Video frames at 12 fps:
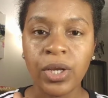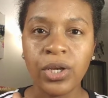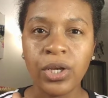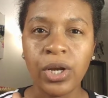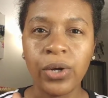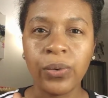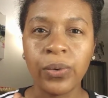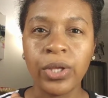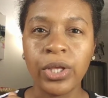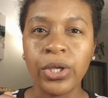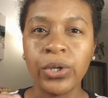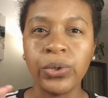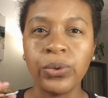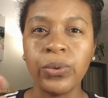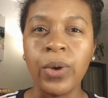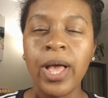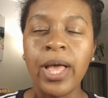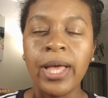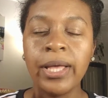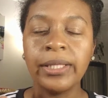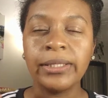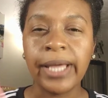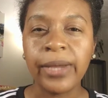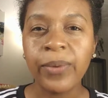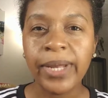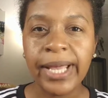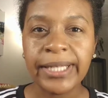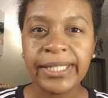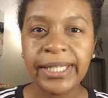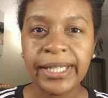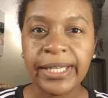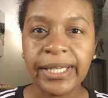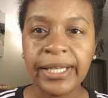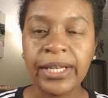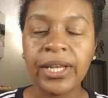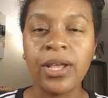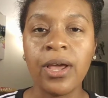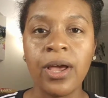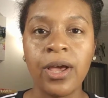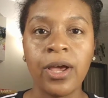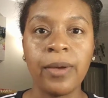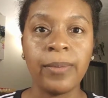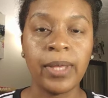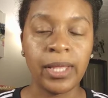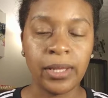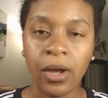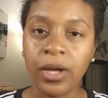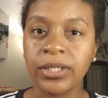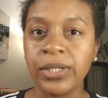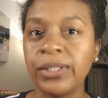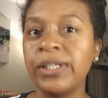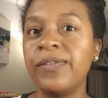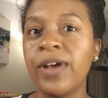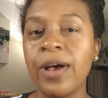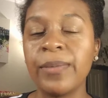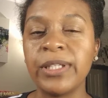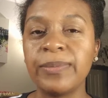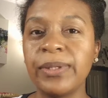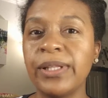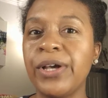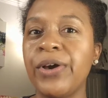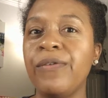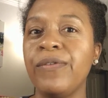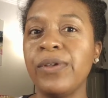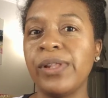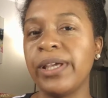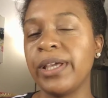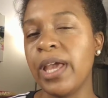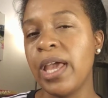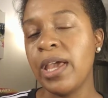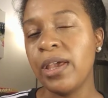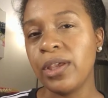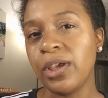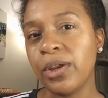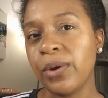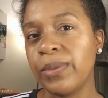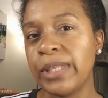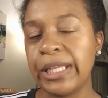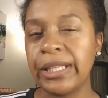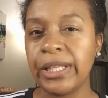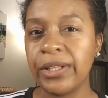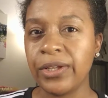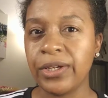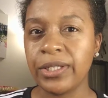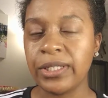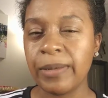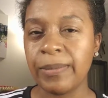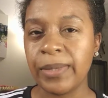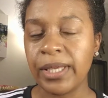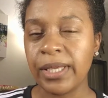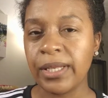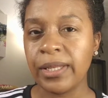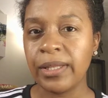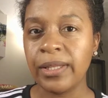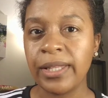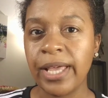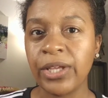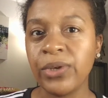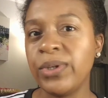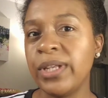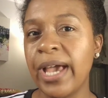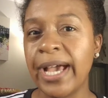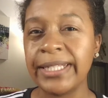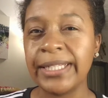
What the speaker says: you like what I did, and also leave comments below if you think that there's something that I